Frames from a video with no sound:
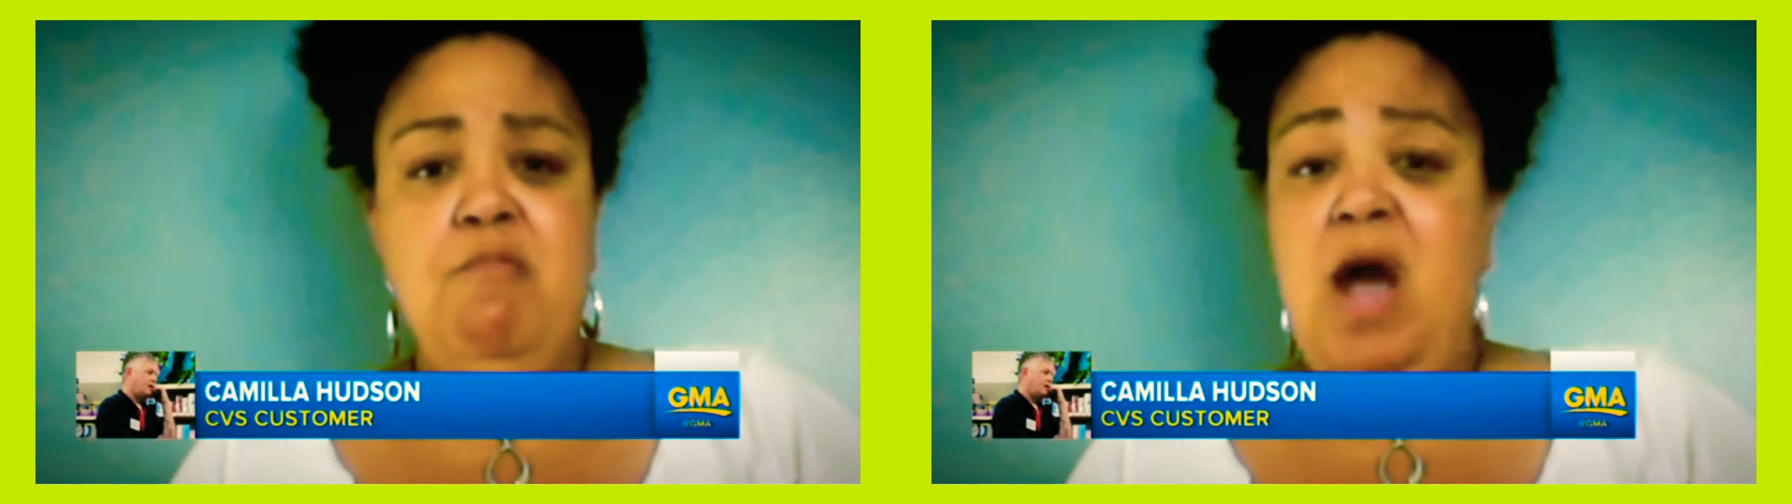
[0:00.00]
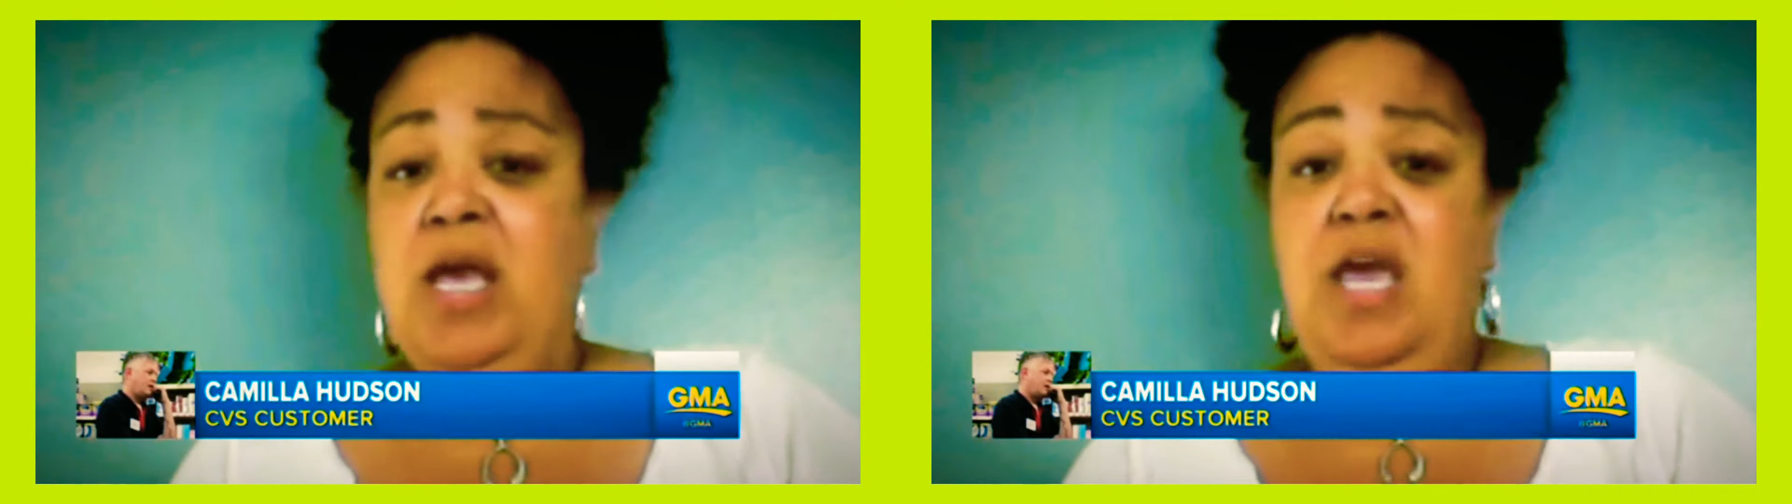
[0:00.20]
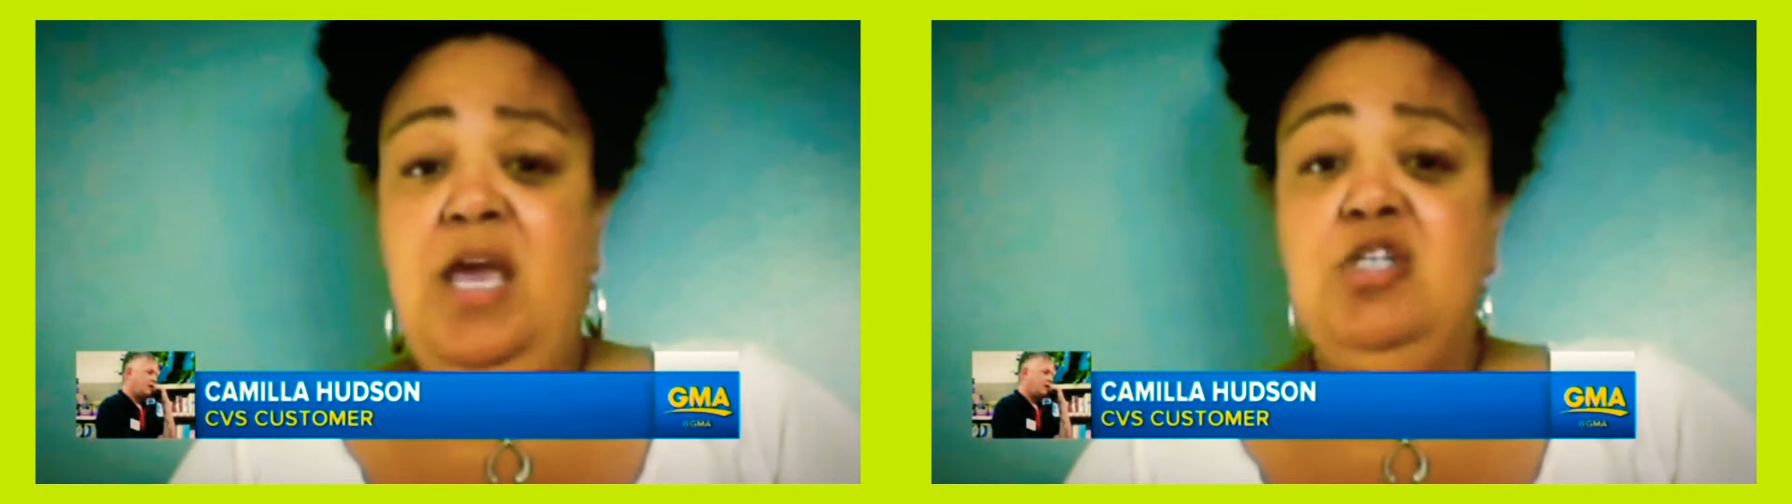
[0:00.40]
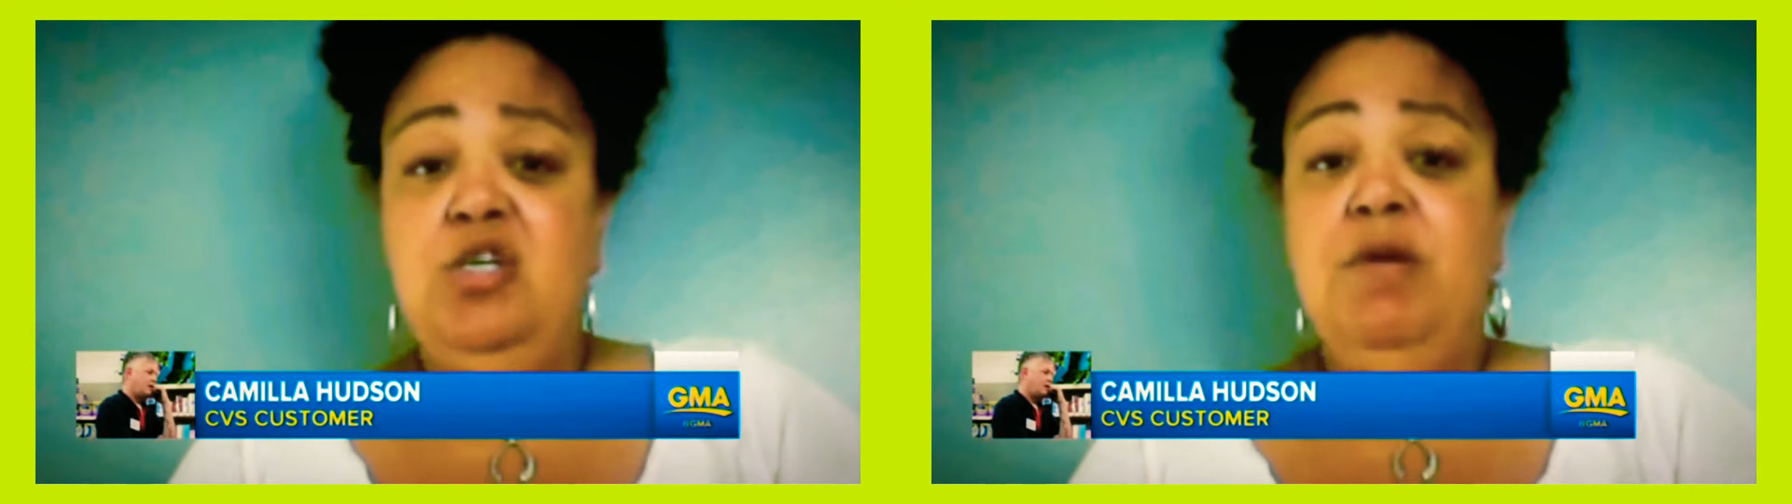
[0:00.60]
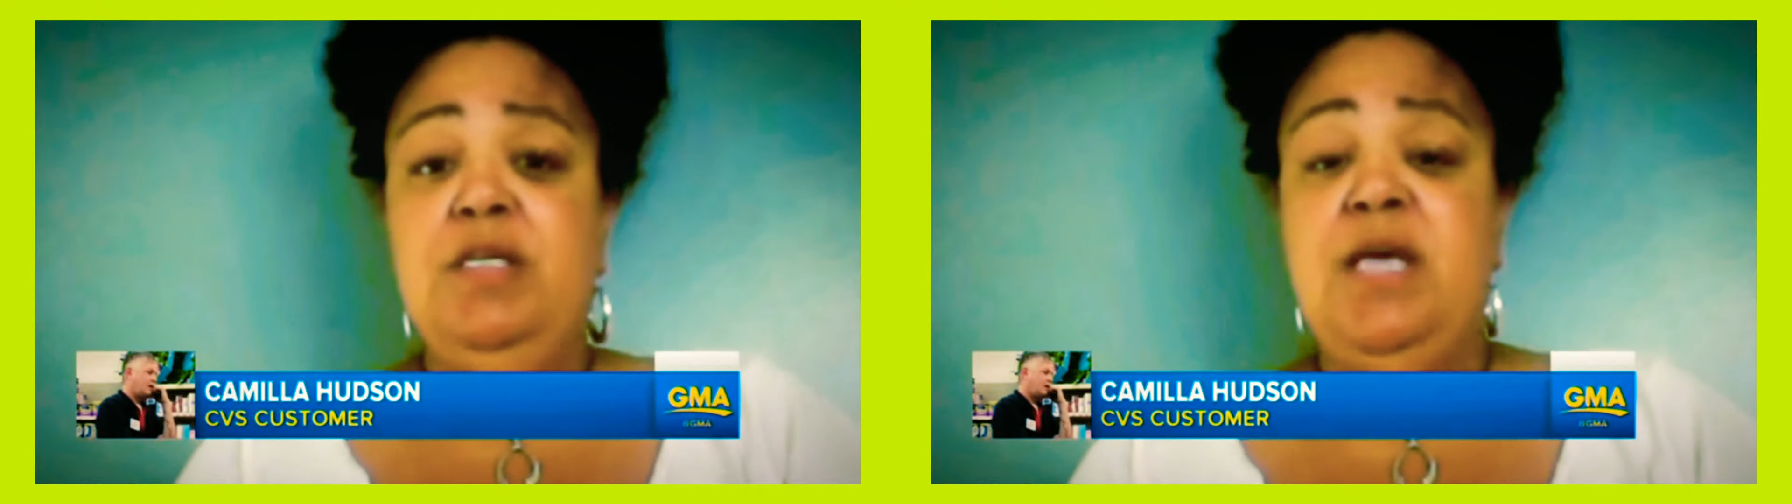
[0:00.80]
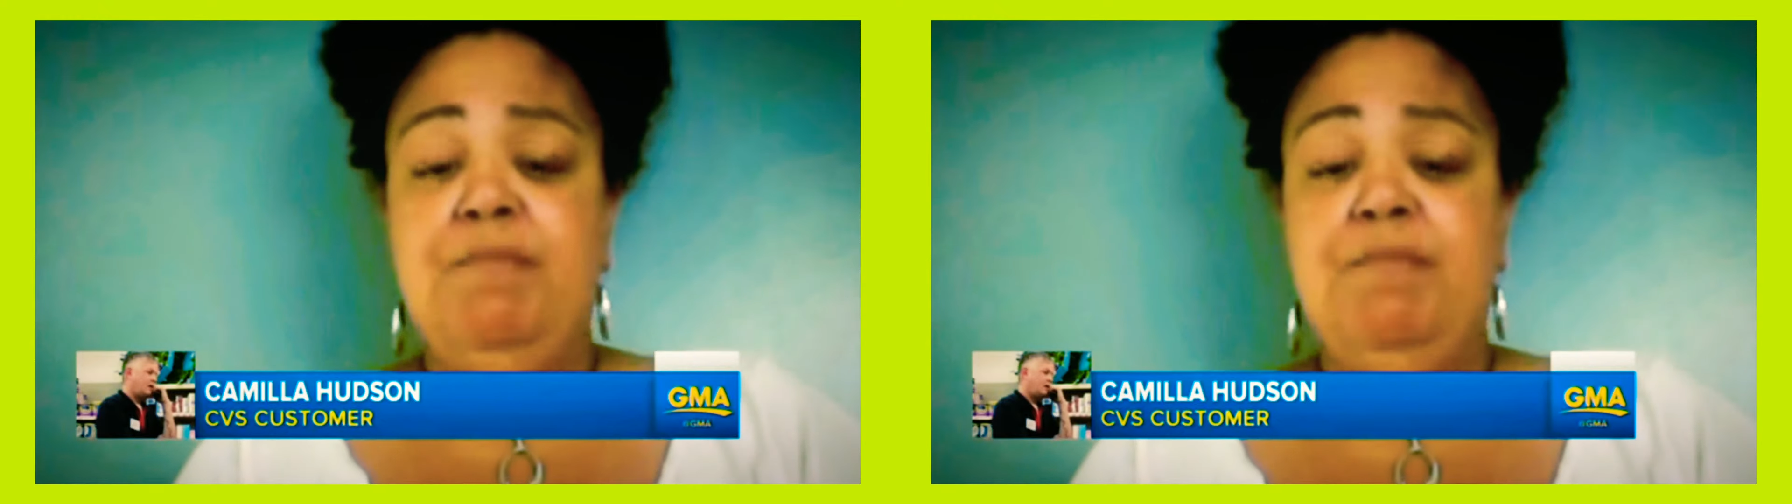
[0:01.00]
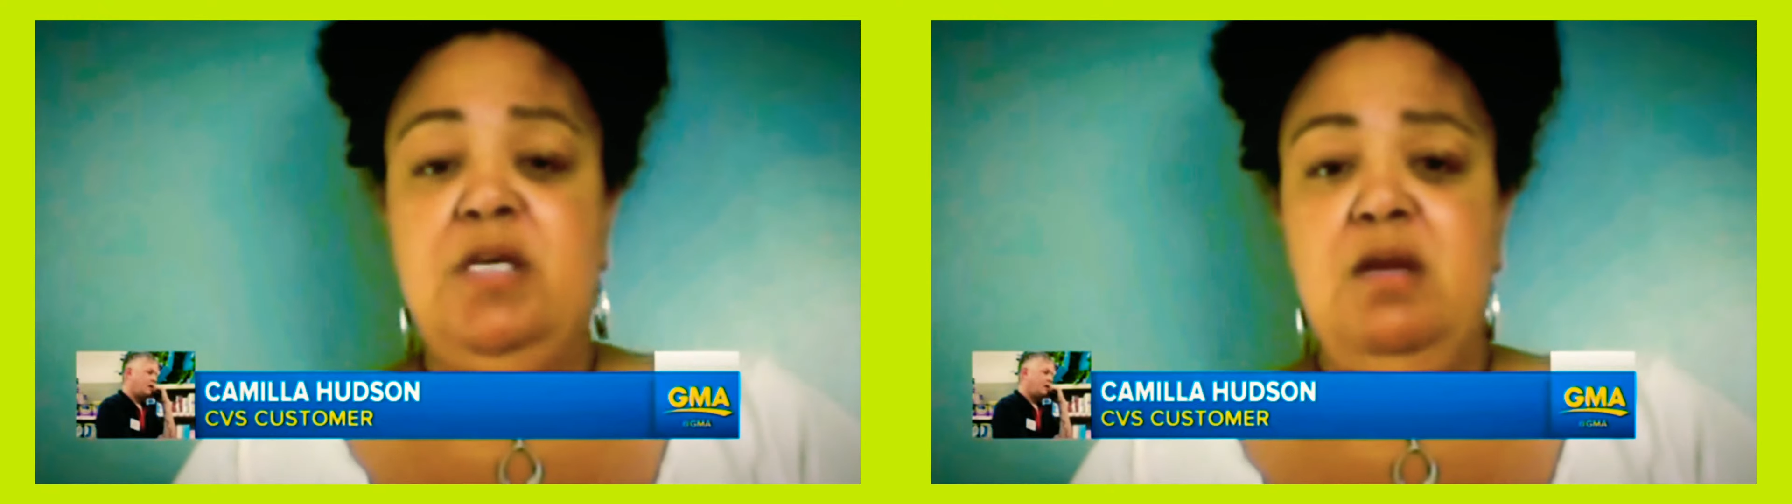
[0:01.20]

why can't you accept